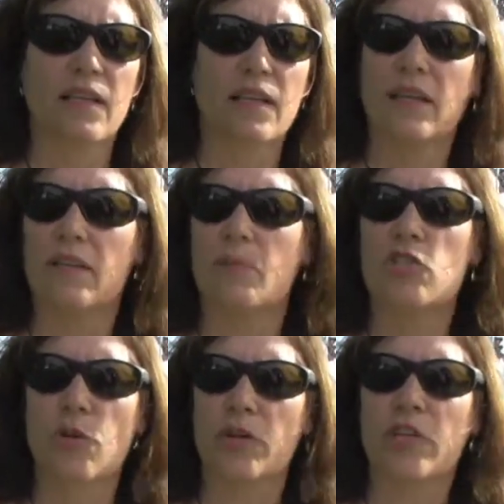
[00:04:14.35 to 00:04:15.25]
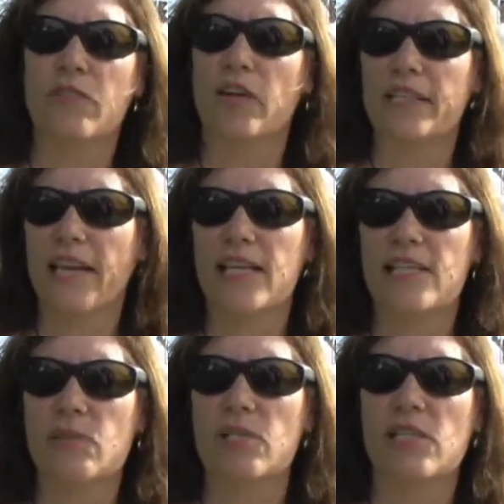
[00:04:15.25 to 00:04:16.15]
uh, the majority of our
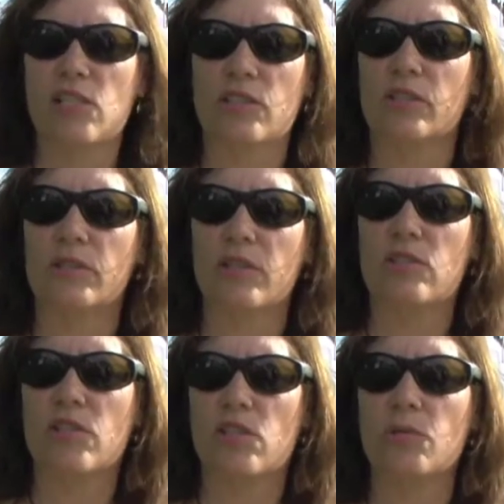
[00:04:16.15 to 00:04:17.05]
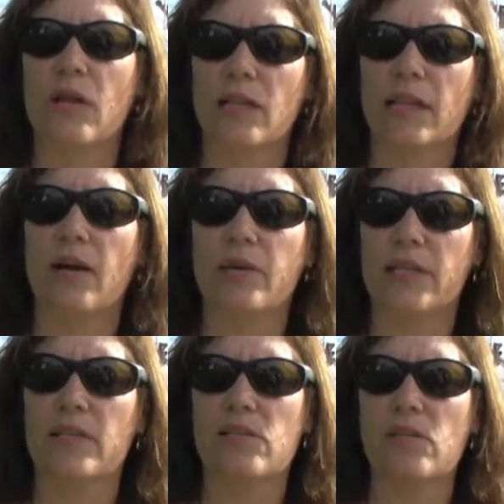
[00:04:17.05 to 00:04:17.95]
case. It was excluded. The judge would not allow it
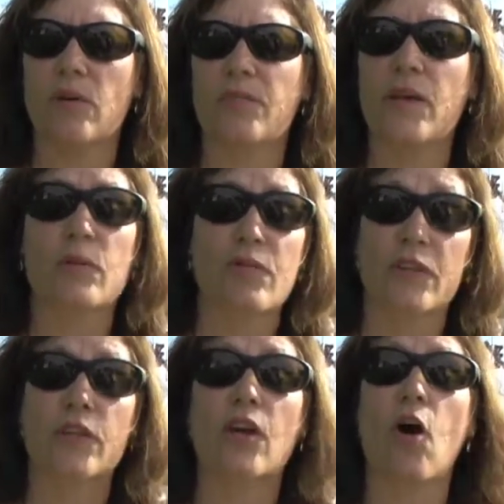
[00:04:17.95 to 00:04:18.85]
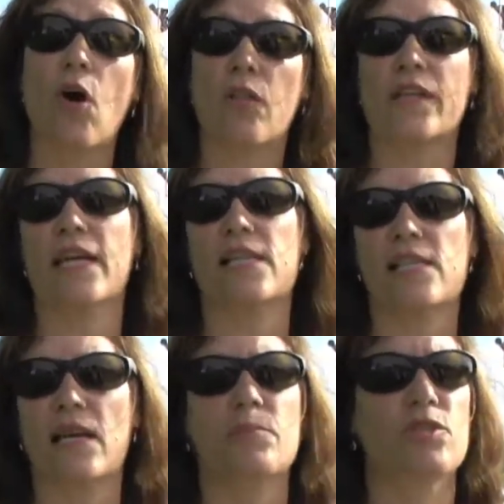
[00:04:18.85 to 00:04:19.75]
in. So if they would have heard all the
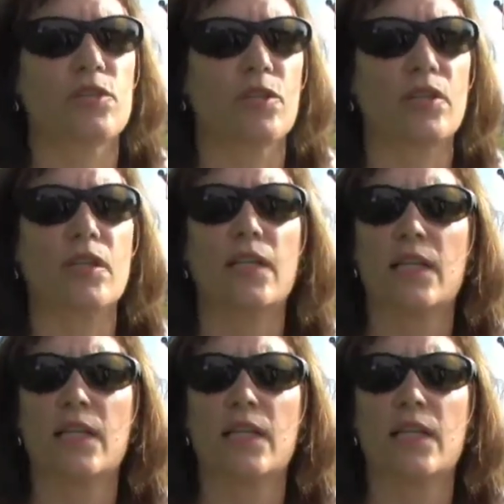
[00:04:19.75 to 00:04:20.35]
case, I'm sure.